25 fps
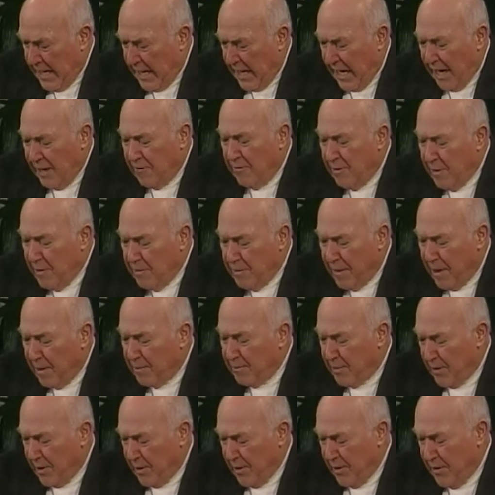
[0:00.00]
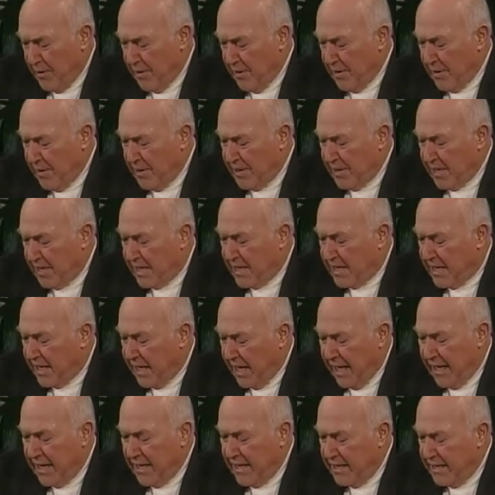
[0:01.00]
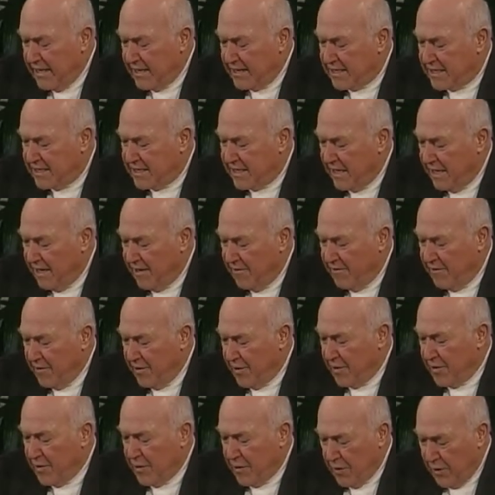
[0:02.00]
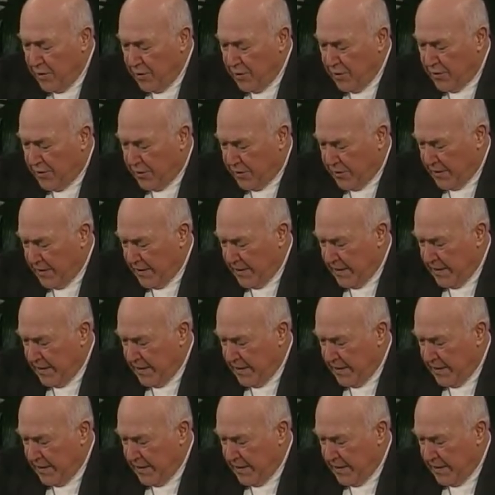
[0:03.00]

I remember you and the kindness of your youth